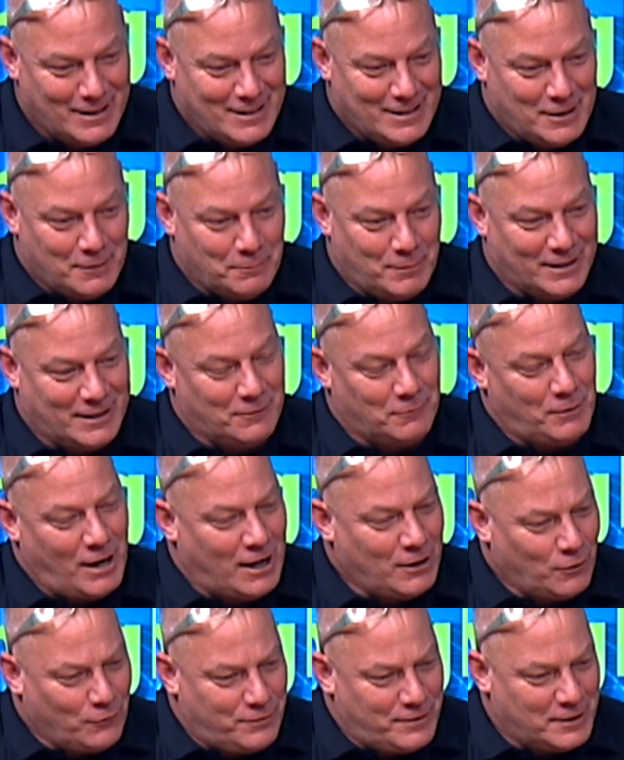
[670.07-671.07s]
But I
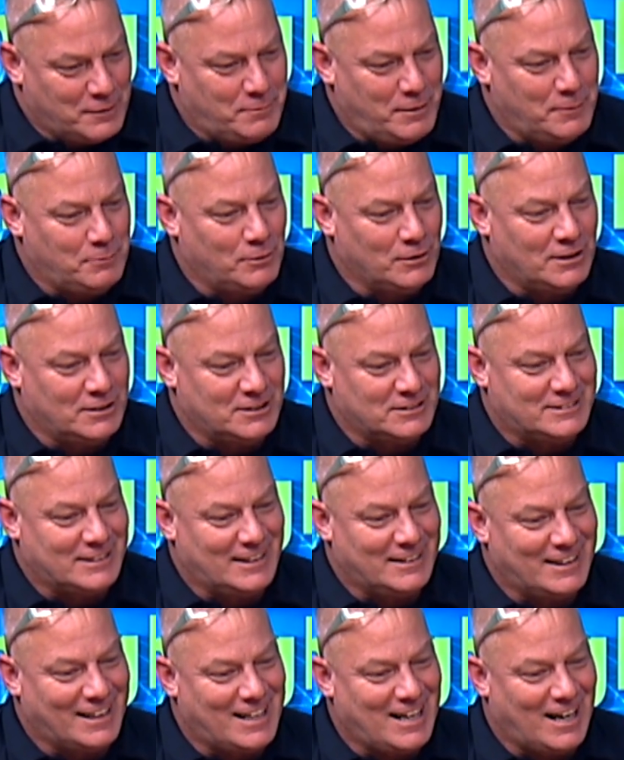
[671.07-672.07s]
don't think people
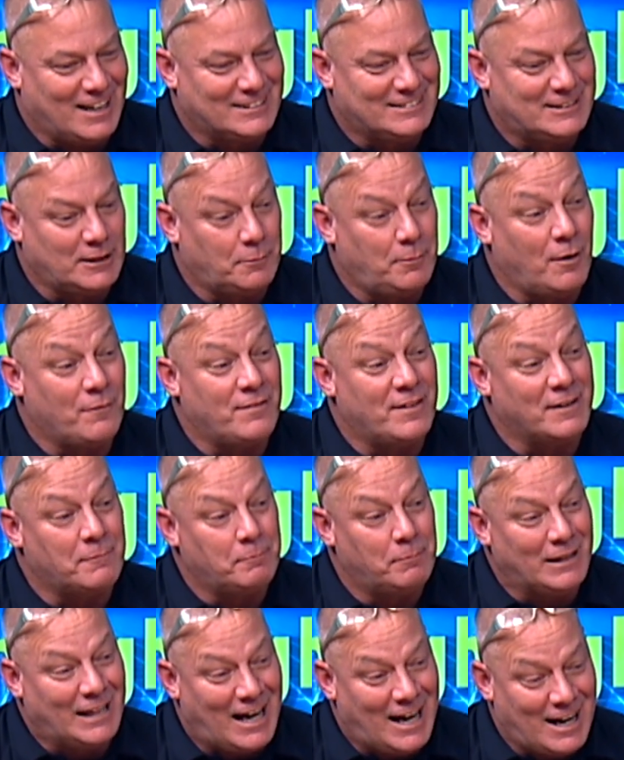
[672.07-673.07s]
understand the concept of
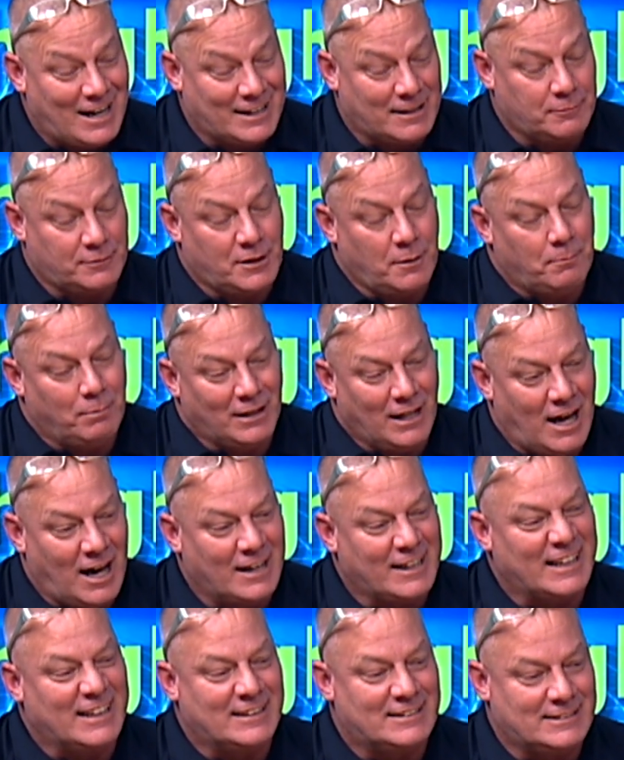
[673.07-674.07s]
the
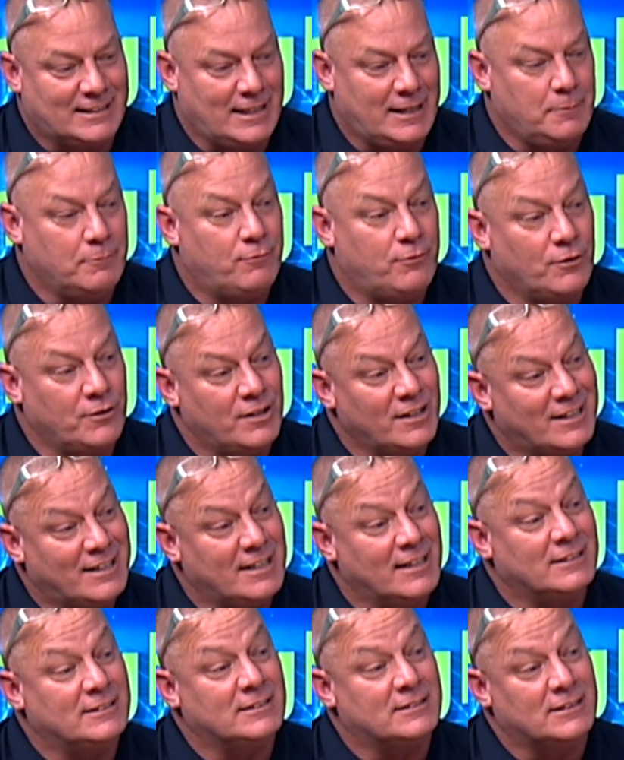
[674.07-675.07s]
blocking scheme. For the
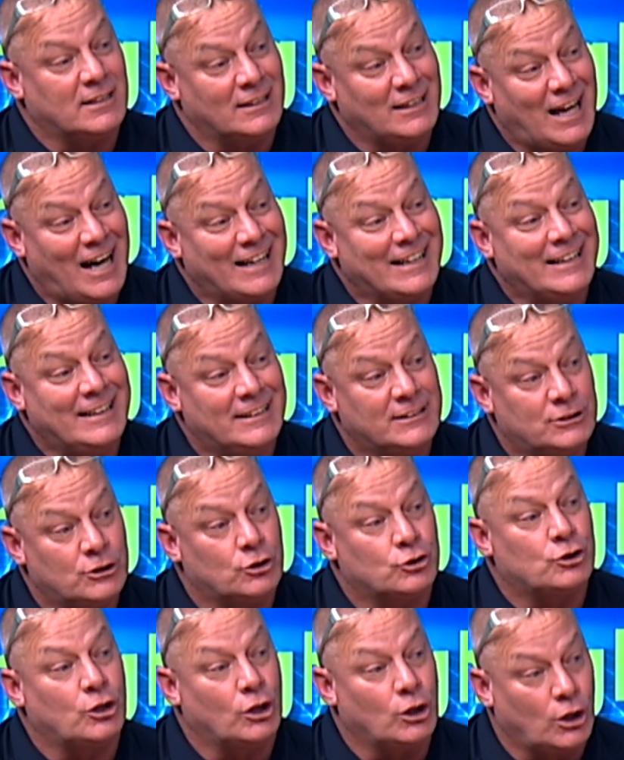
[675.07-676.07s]
kids, it's a lot easier
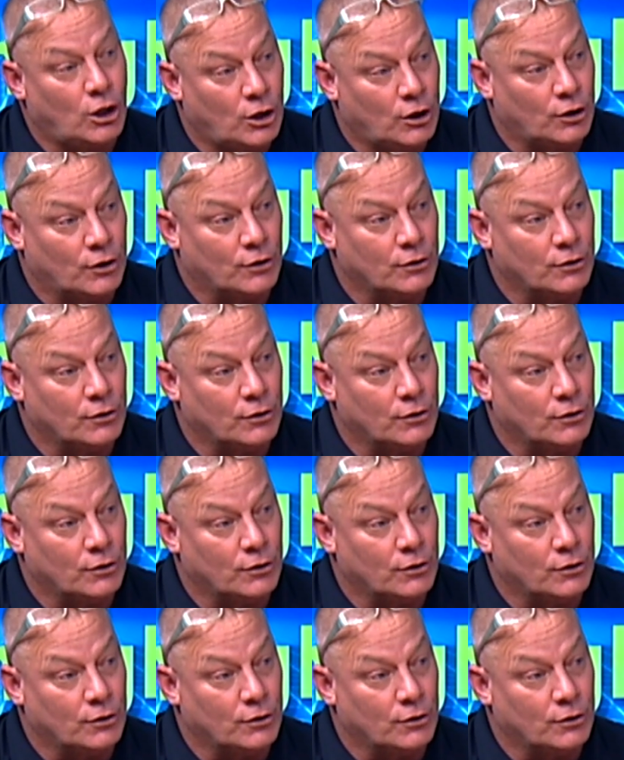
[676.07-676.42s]
to learn.